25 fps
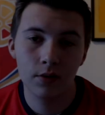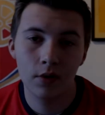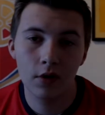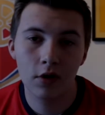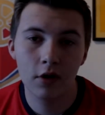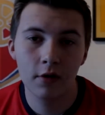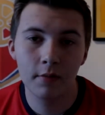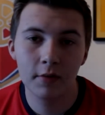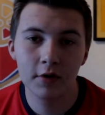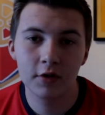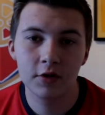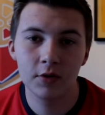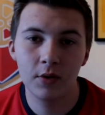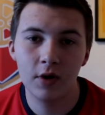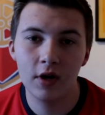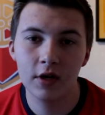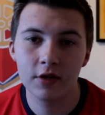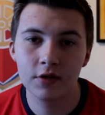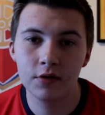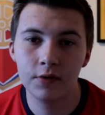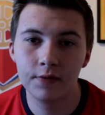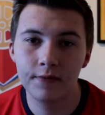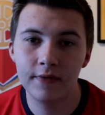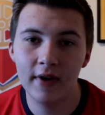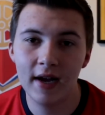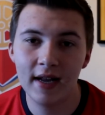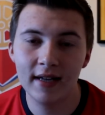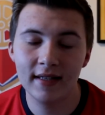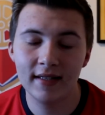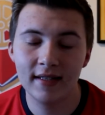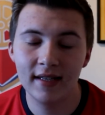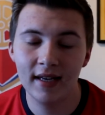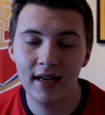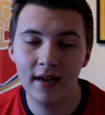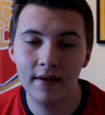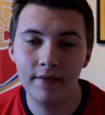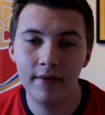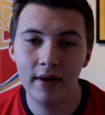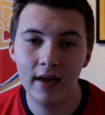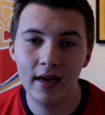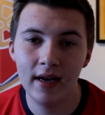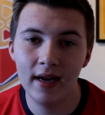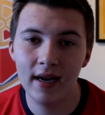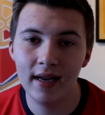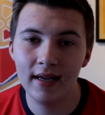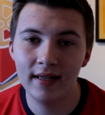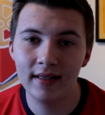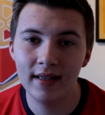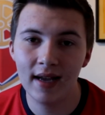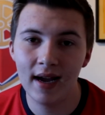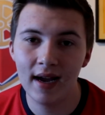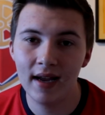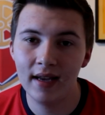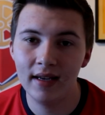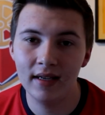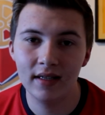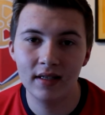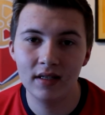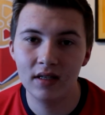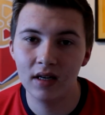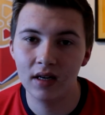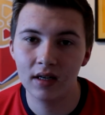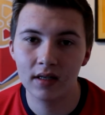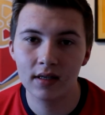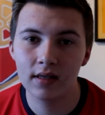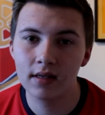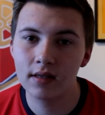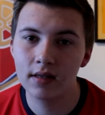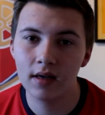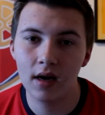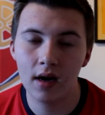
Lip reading: Welcome along to Arsenal Fan TV, and that is just,